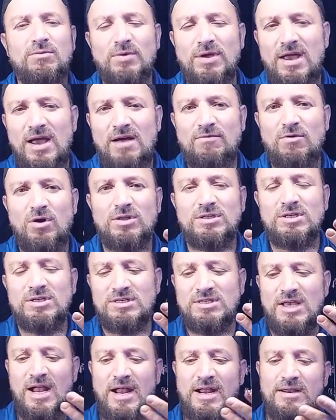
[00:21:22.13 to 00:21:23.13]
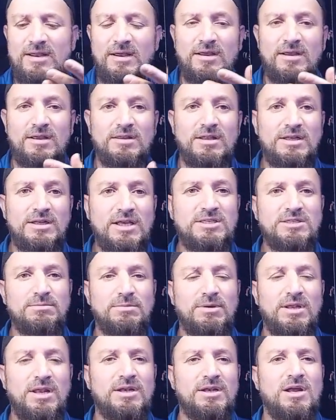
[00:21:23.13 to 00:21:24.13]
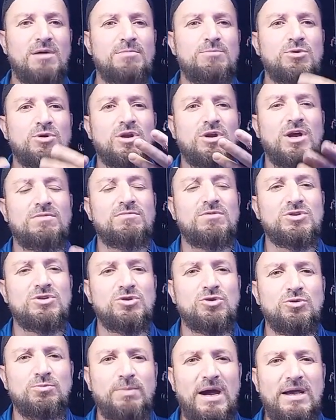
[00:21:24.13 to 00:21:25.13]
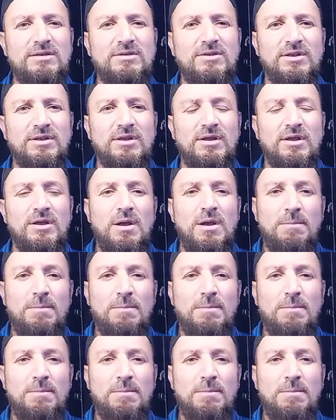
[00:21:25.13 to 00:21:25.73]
we have on this side the decimal and computer converts into binary.